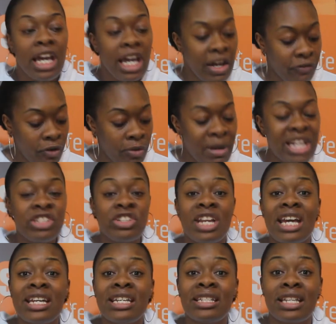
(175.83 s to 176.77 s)
Information
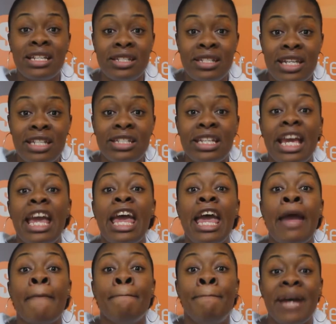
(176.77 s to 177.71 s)
that is consistent
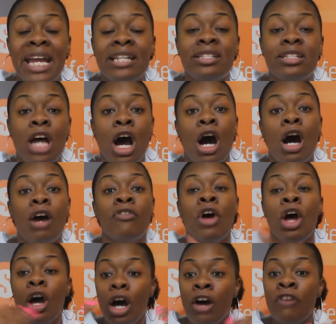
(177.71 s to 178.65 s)
and based
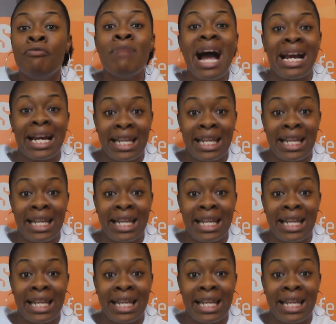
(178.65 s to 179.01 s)
off of my